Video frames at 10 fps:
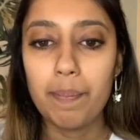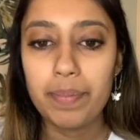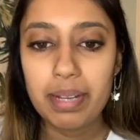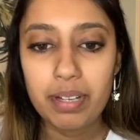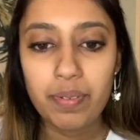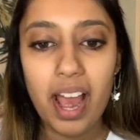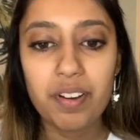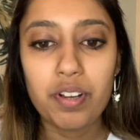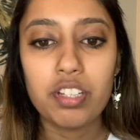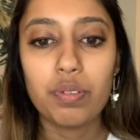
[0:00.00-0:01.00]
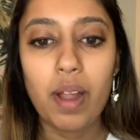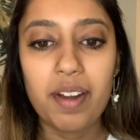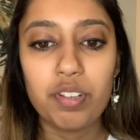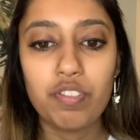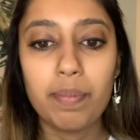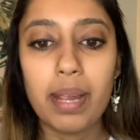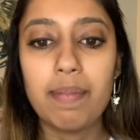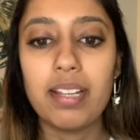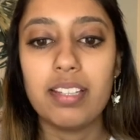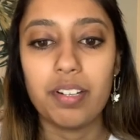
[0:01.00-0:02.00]
baby rattles, rattles for
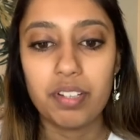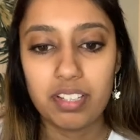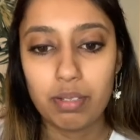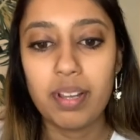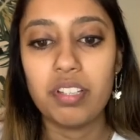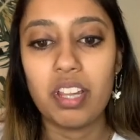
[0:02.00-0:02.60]
babies 0 to 6 months.